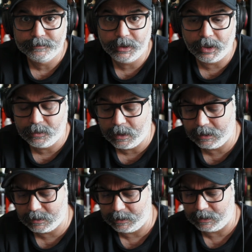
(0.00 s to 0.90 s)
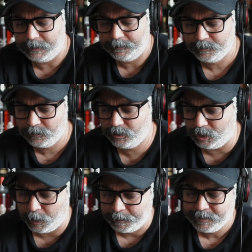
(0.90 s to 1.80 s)
you know, ultimately.
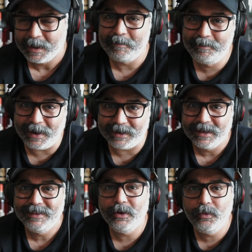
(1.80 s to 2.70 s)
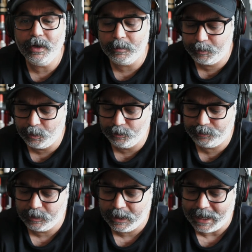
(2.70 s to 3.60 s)
So, but the real
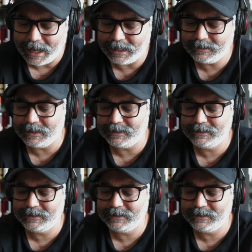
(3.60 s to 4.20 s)
proof, as they